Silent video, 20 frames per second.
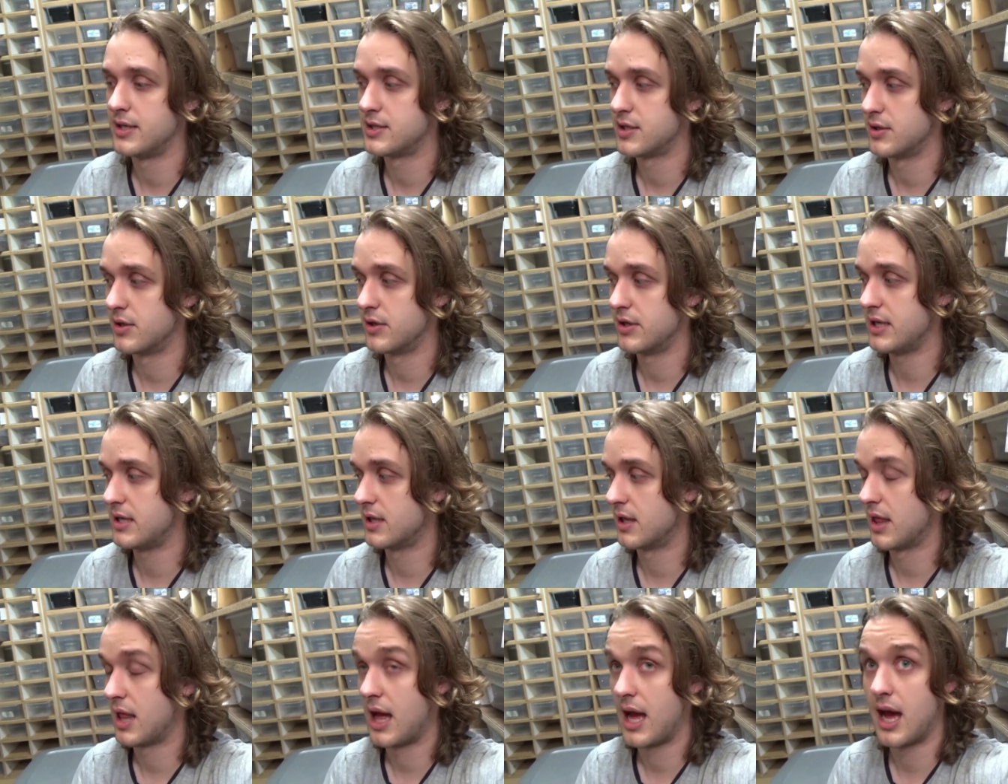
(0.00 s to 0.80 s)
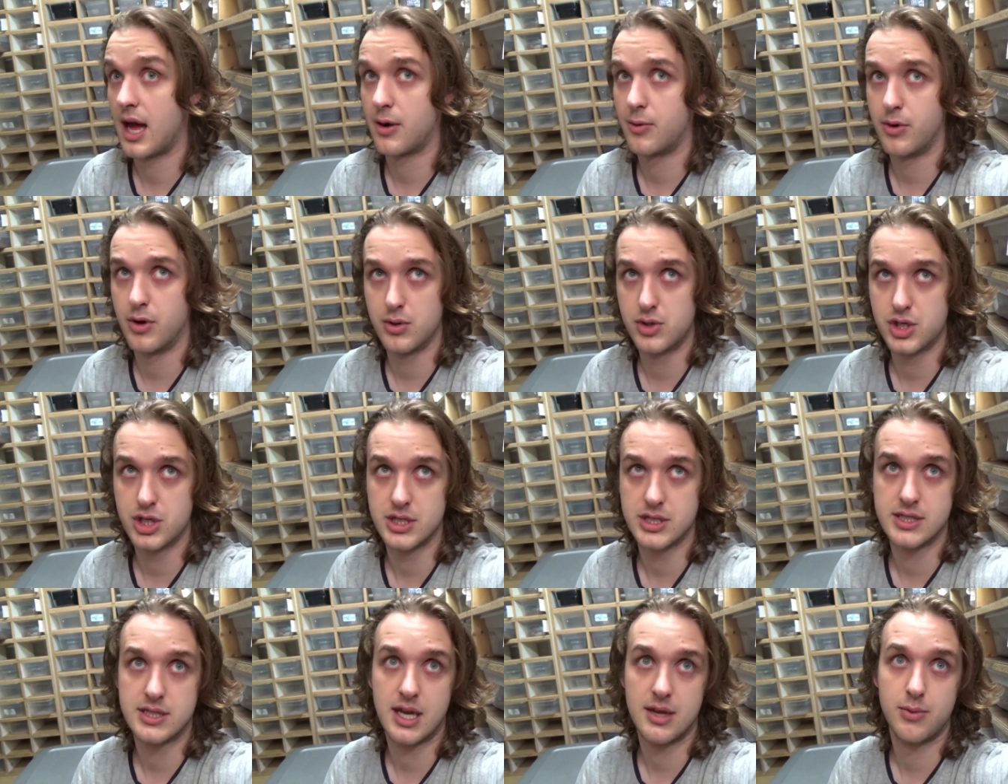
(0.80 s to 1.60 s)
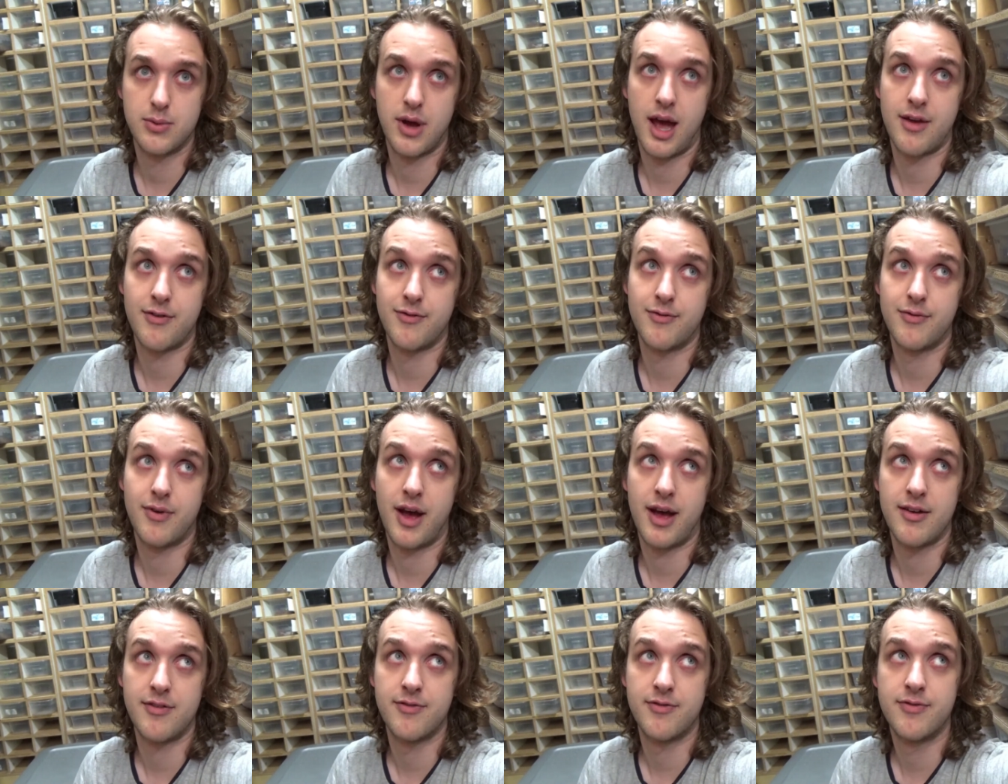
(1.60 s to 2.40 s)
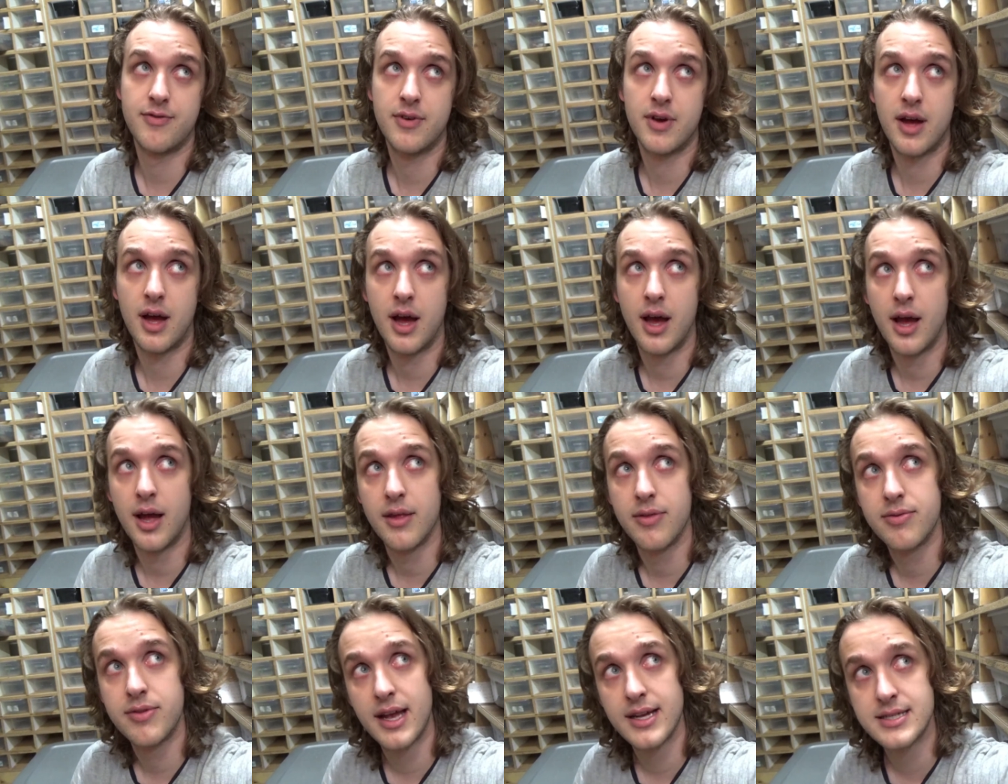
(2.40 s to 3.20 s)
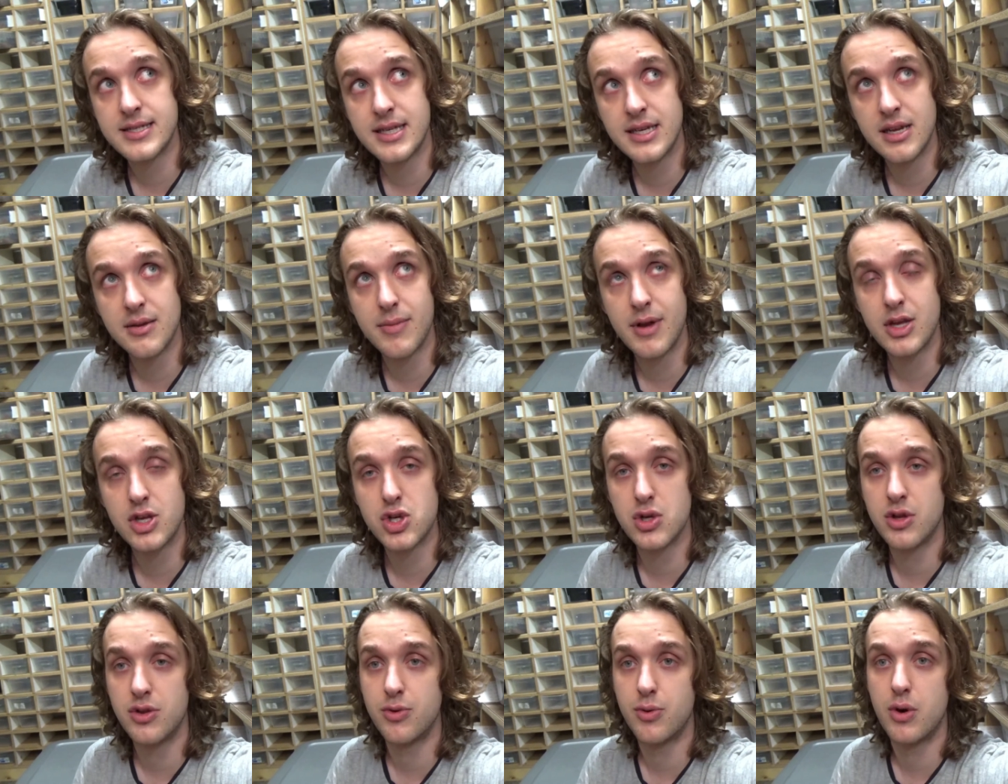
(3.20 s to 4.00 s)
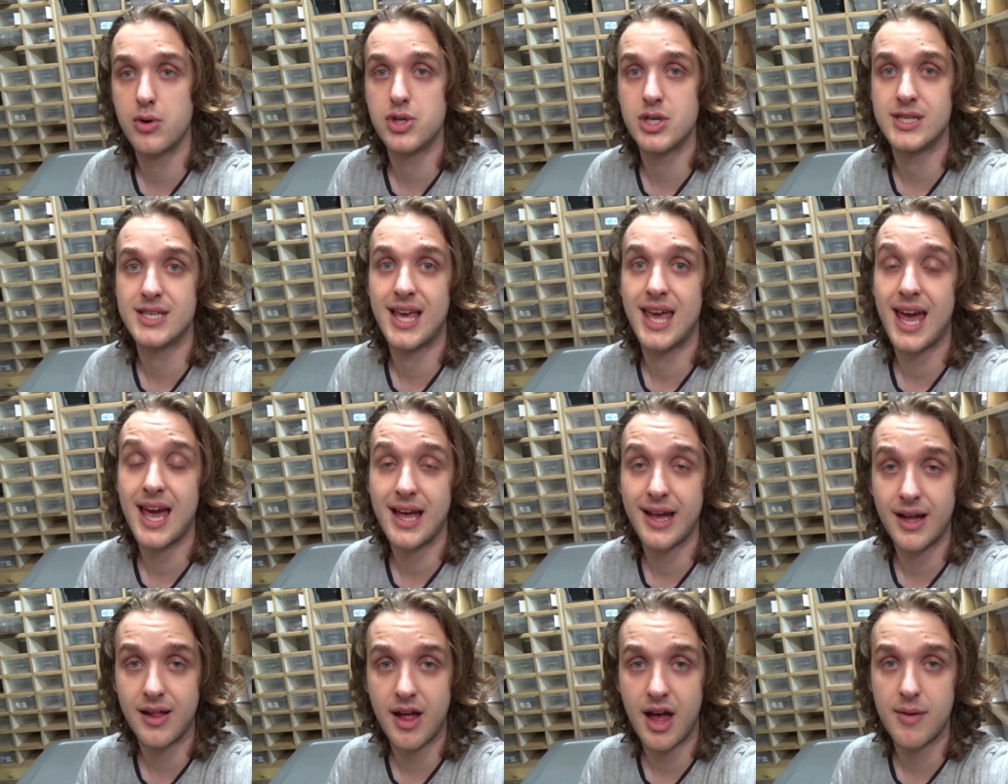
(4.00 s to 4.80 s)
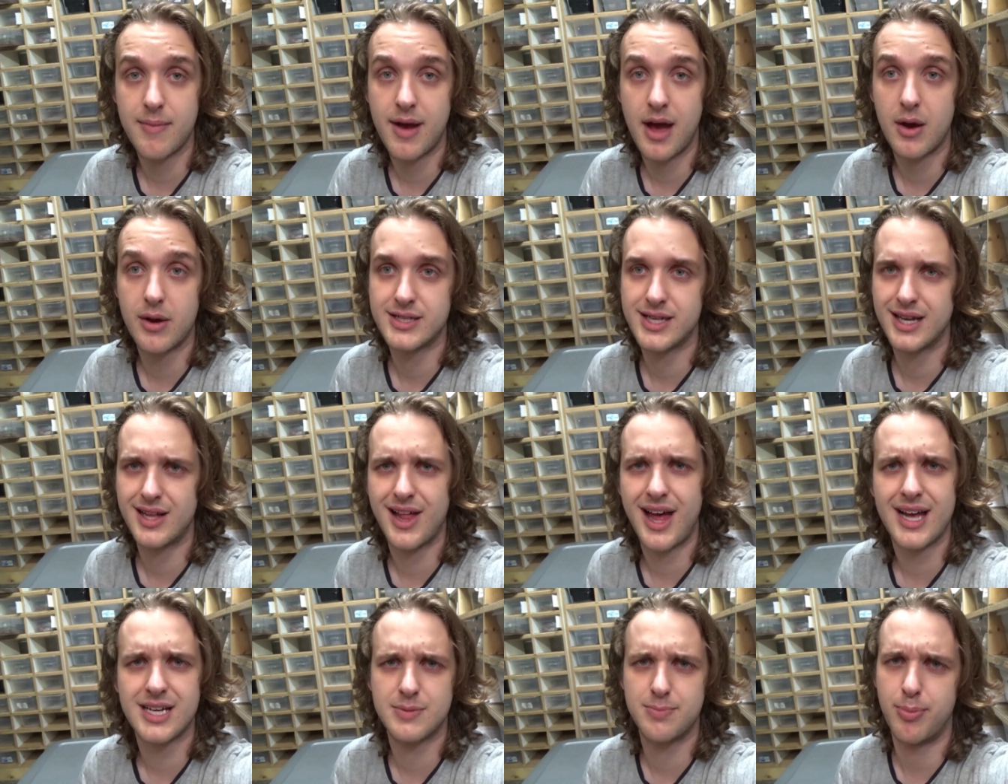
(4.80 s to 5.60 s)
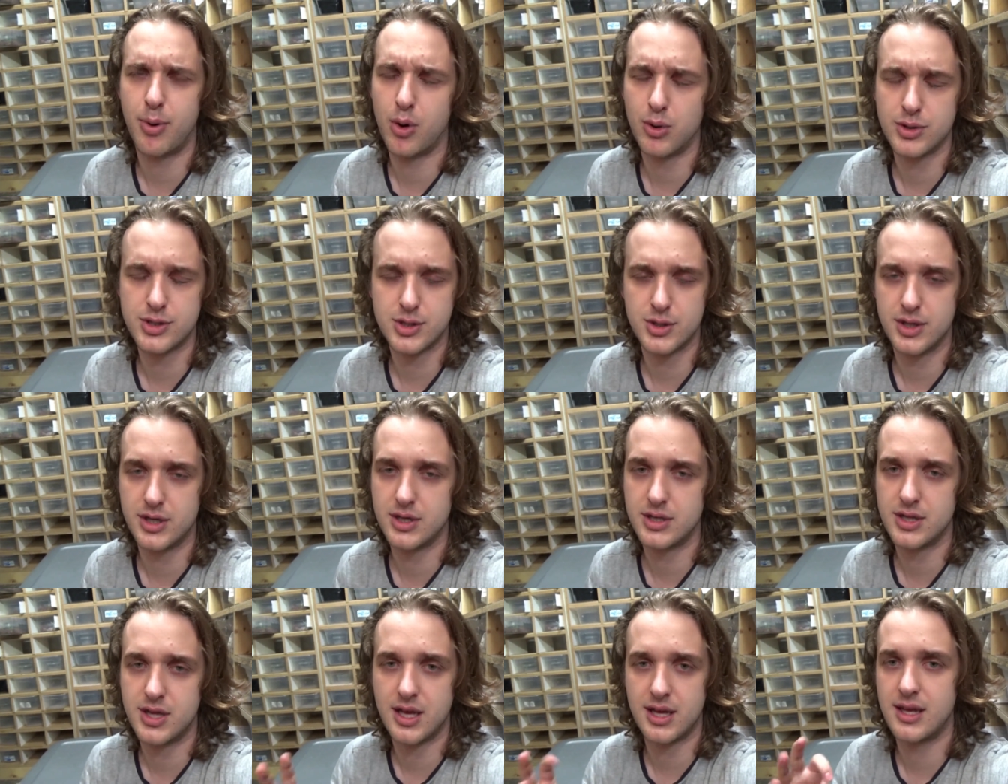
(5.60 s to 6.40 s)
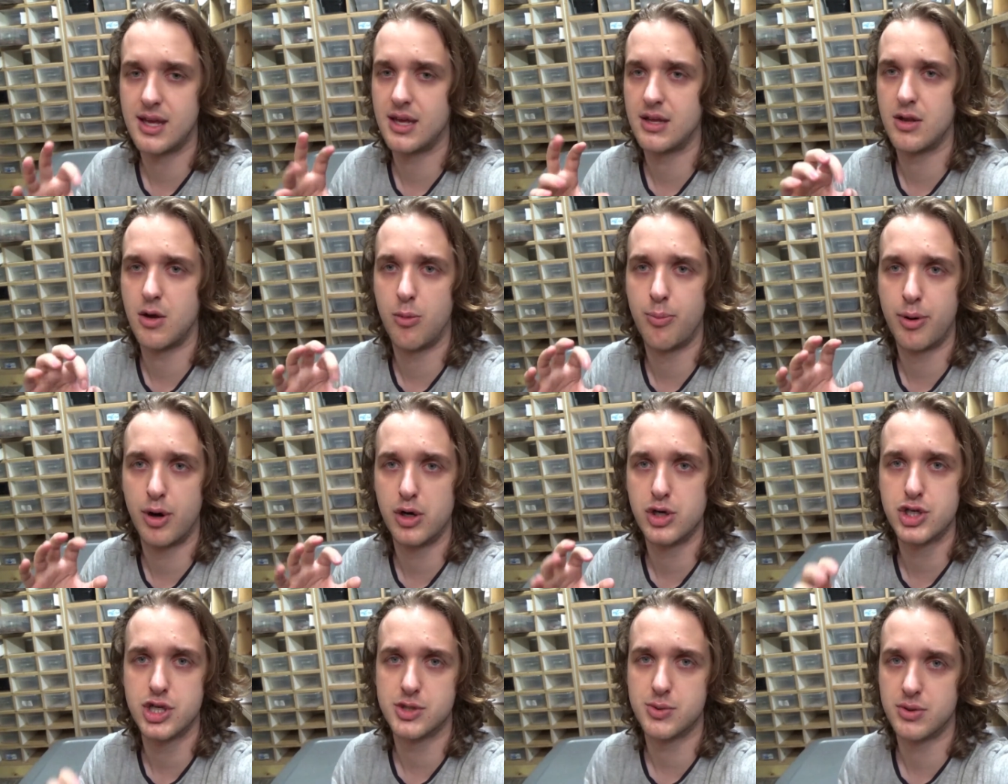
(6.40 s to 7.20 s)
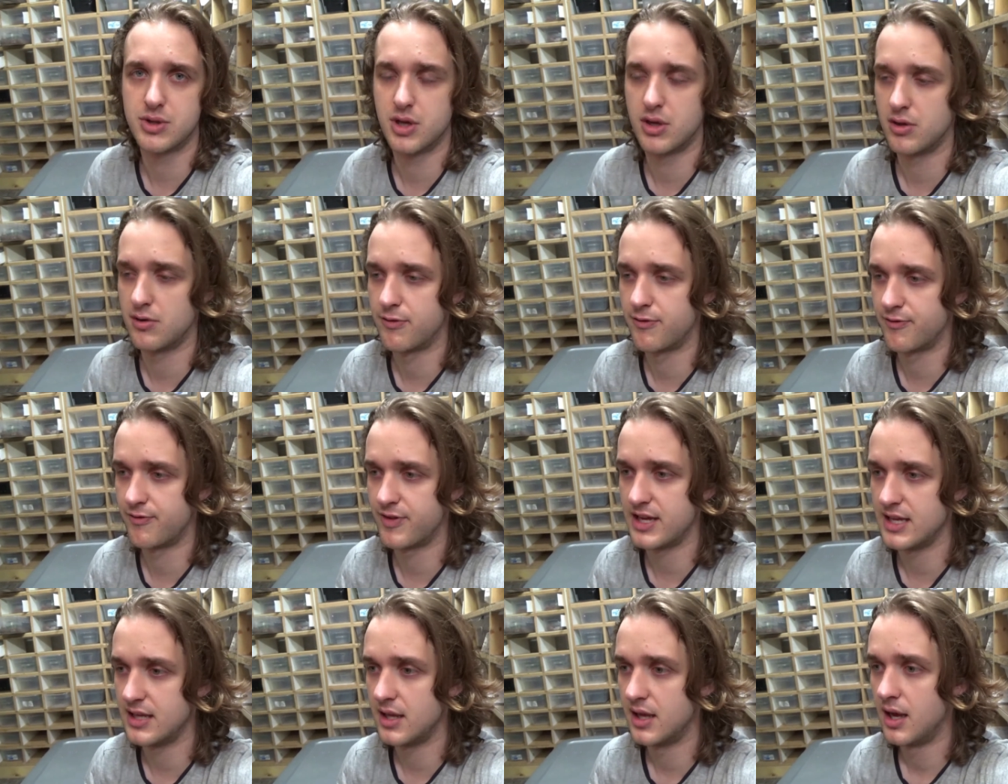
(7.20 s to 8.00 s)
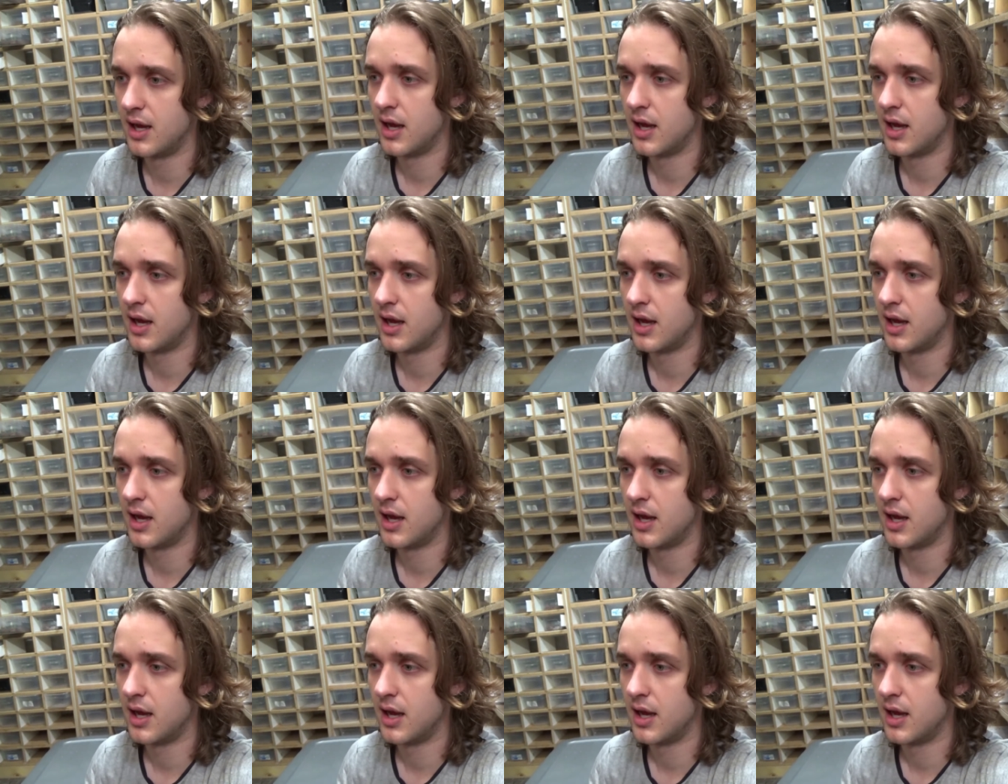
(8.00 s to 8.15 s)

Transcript: So they're eating a lot of roaches, and I've I've uh, tested it, made sure that the roaches can't climb out. It's a glass bowl, so they get no purchase with their little feet.